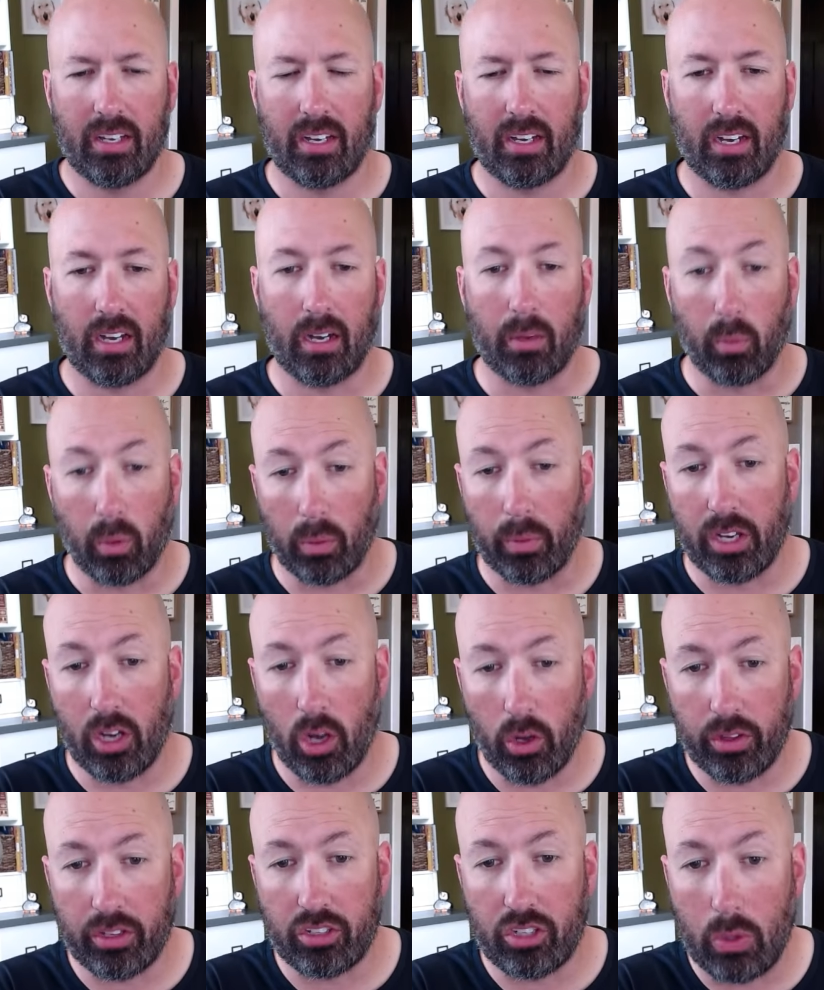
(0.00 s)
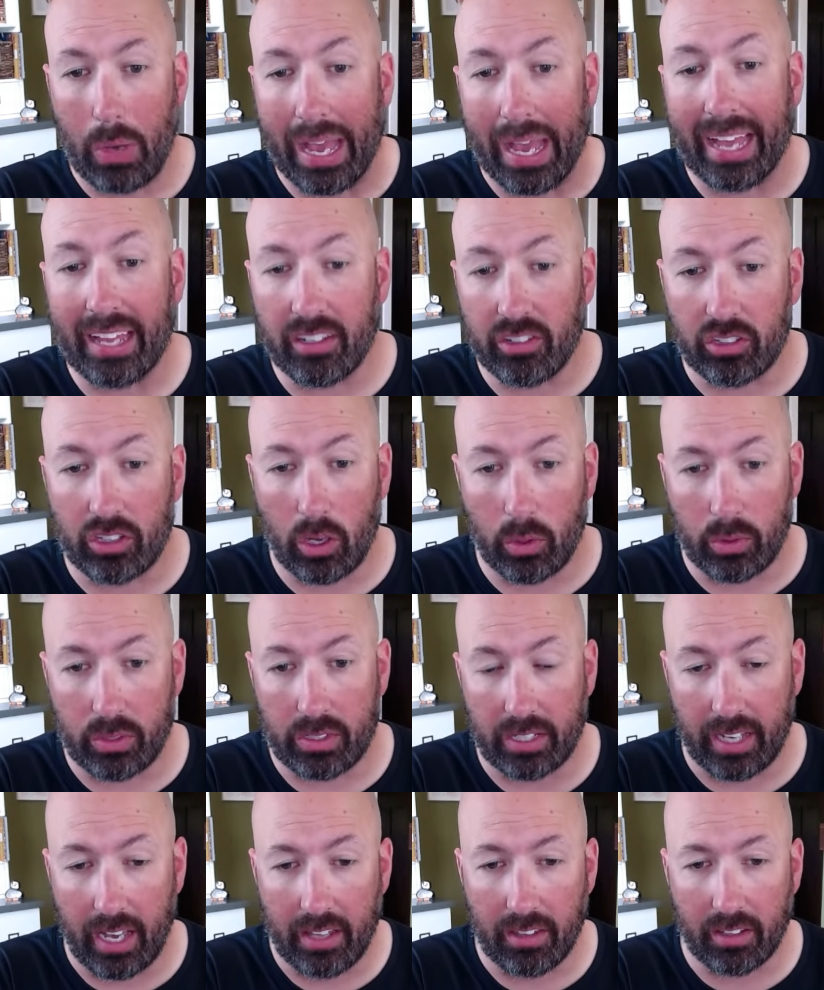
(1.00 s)
Uh, well, we know the two ends go
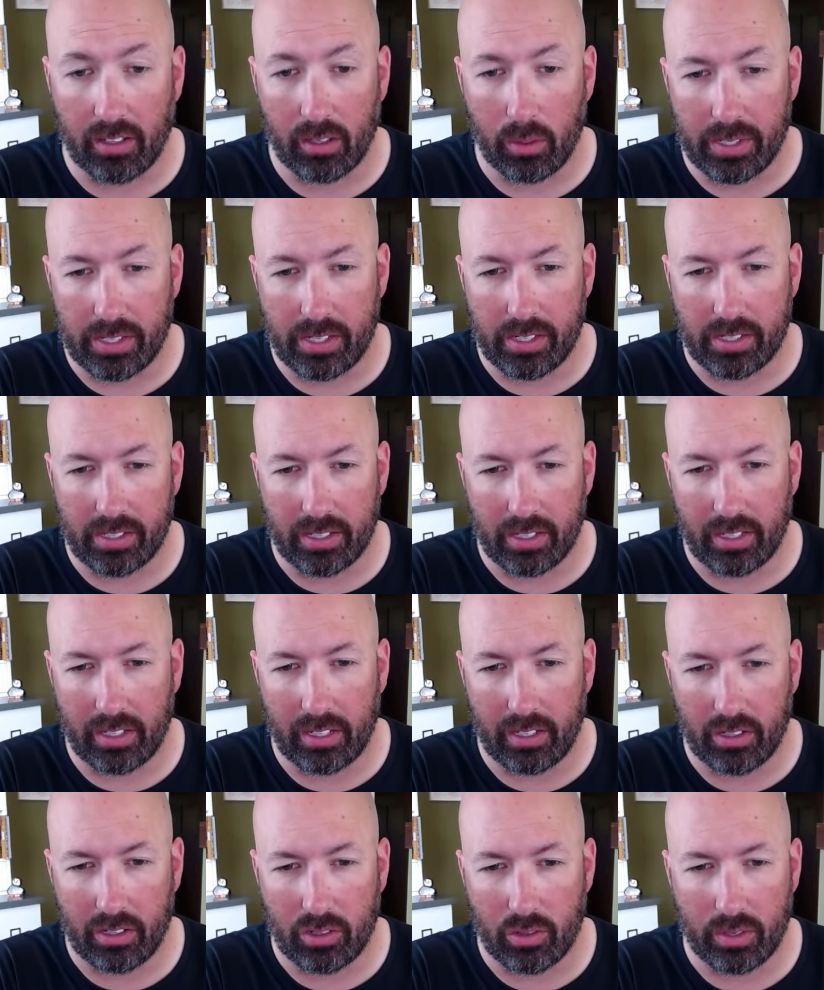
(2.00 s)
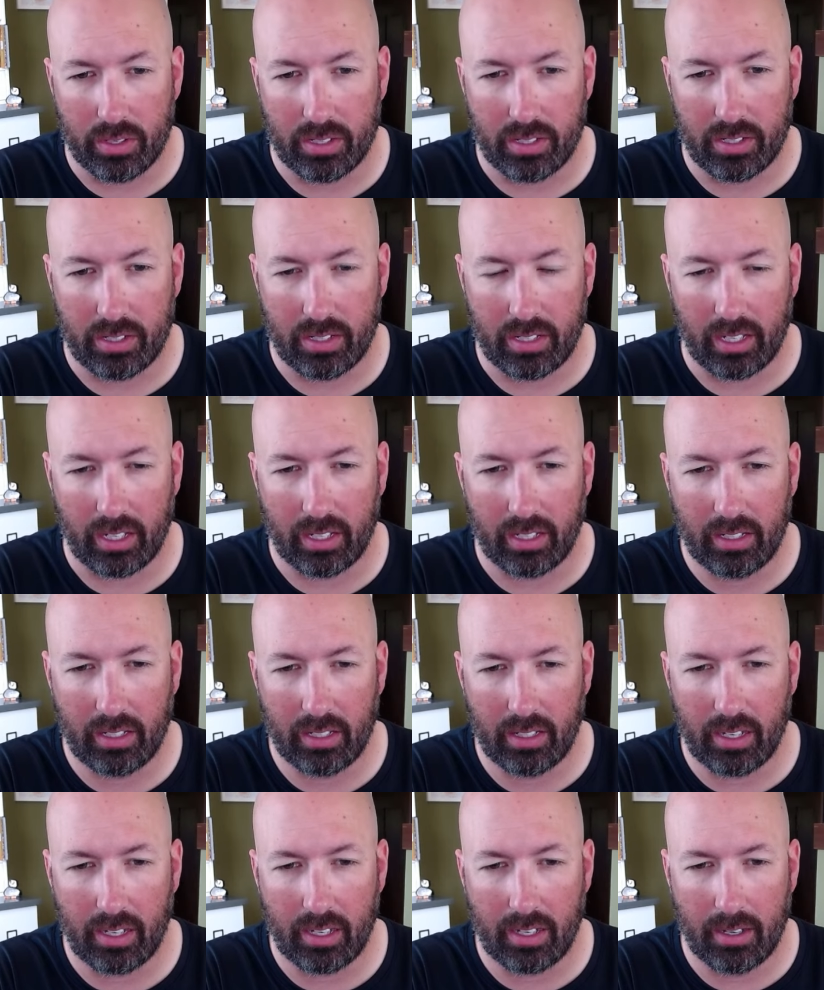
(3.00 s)
together, which is
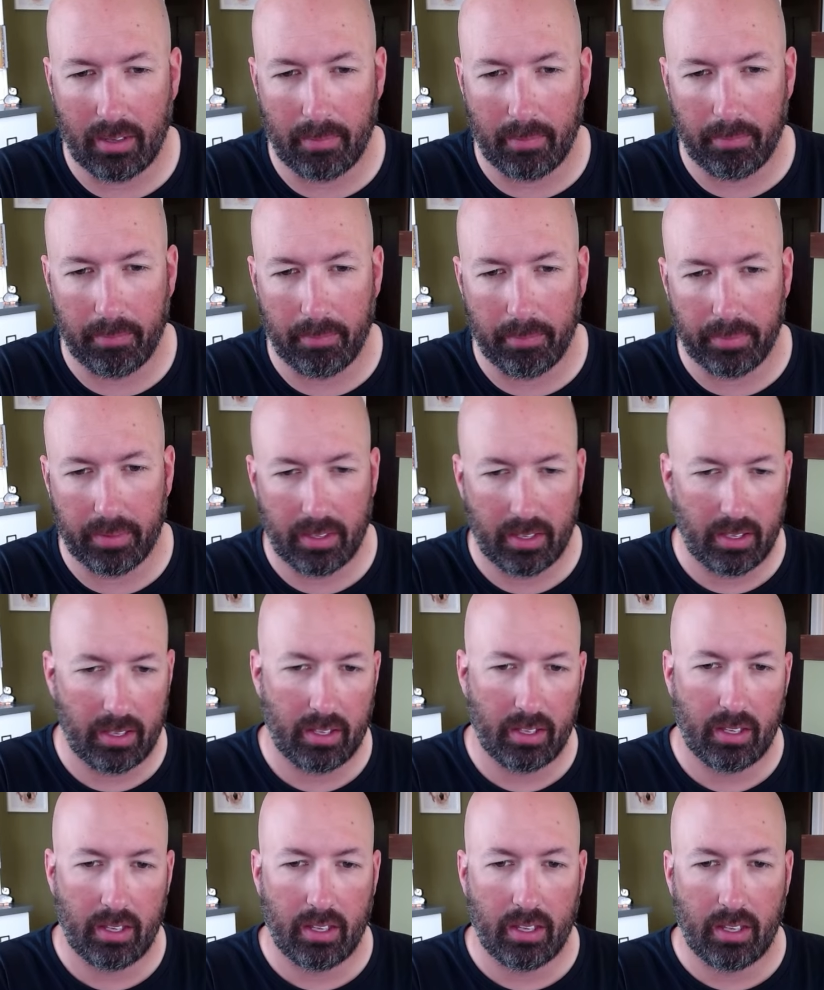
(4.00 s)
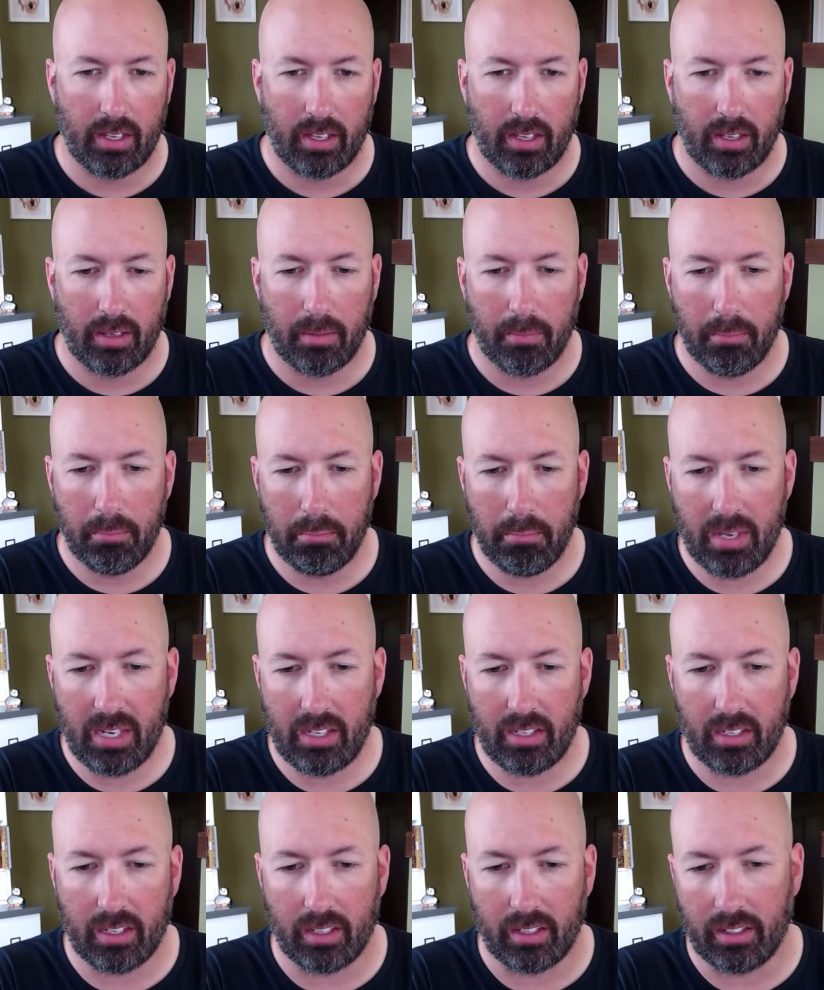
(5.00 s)
interesting. Um,
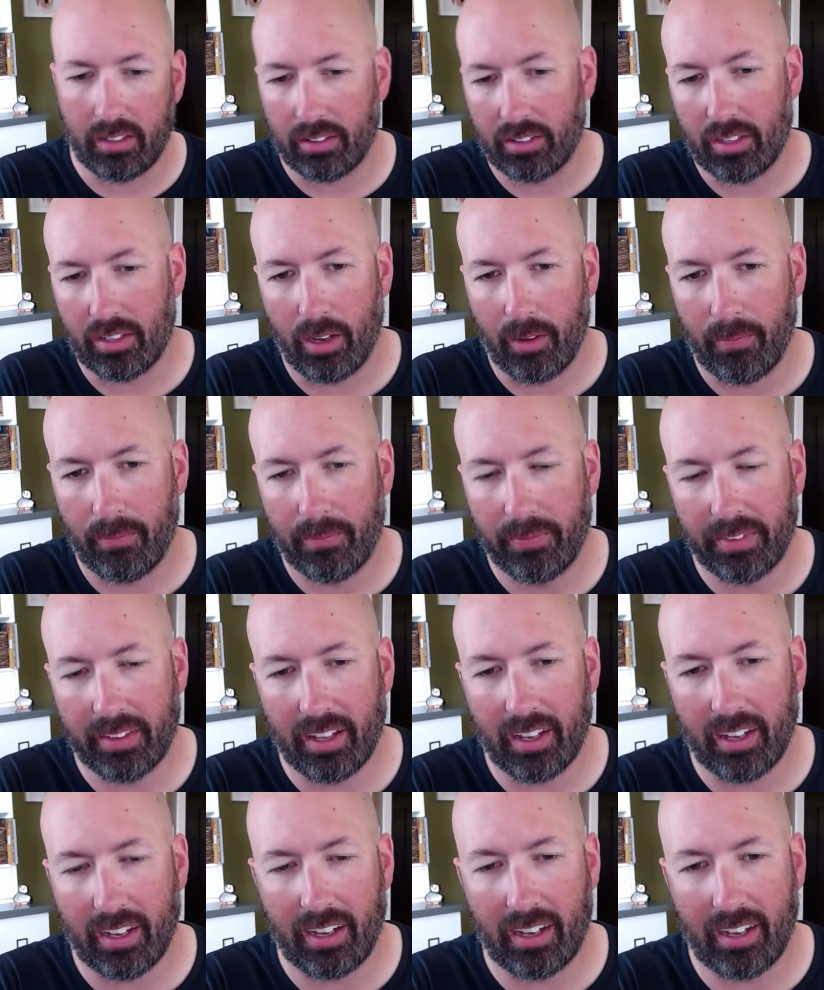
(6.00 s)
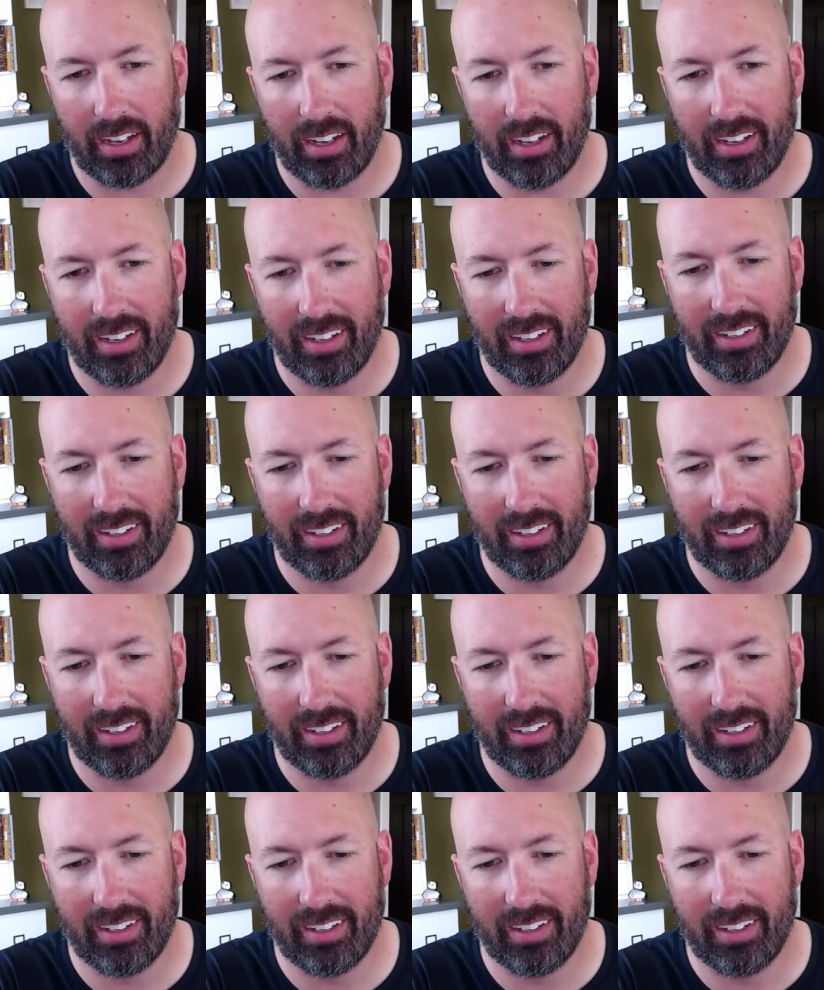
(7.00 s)
minions, no. Uh,